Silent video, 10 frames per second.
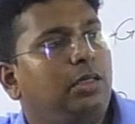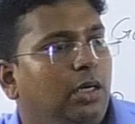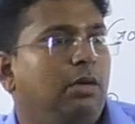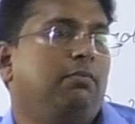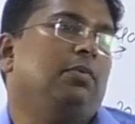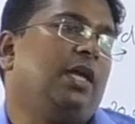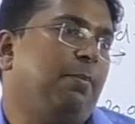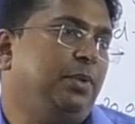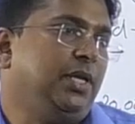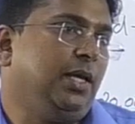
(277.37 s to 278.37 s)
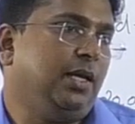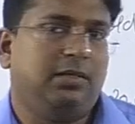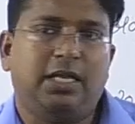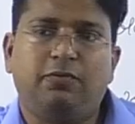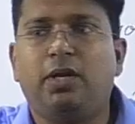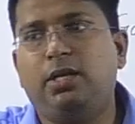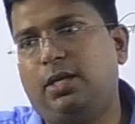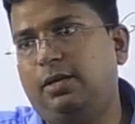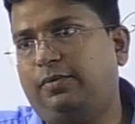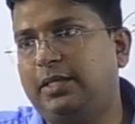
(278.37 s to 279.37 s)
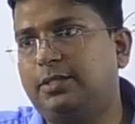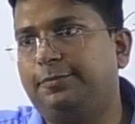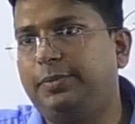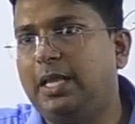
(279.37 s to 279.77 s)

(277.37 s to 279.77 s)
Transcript: term capital gain, that one year difference.